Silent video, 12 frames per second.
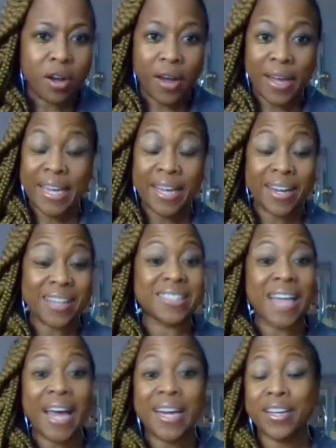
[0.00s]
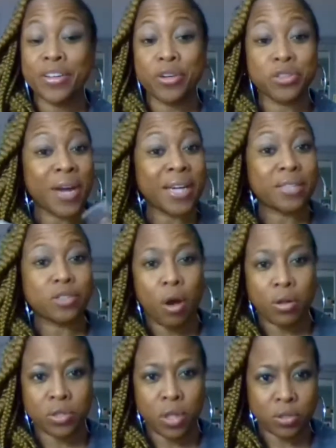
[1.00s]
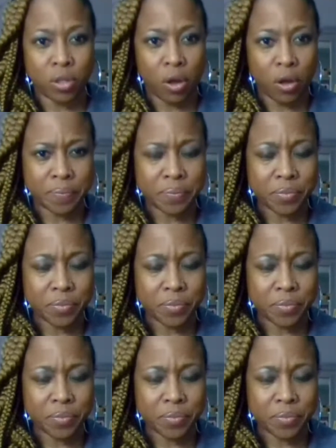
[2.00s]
again, excited, you're trying to talk.